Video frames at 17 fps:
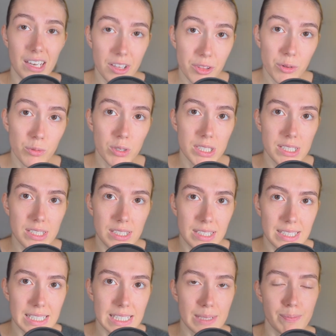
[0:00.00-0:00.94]
other words,
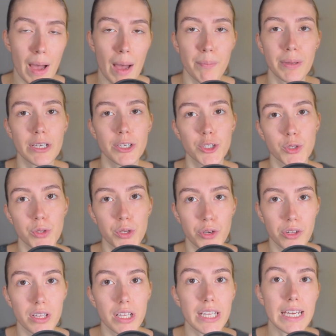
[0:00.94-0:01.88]
this mapping to
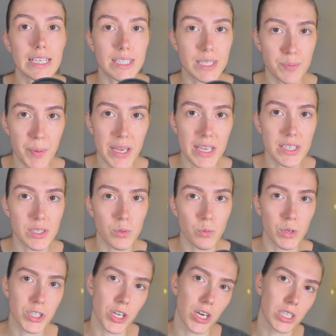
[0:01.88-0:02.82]
Euclidean space
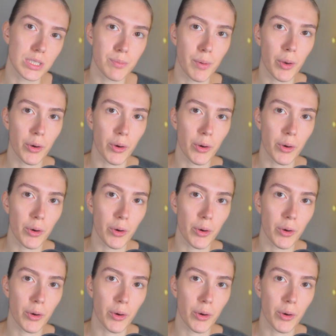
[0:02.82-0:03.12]
we talked about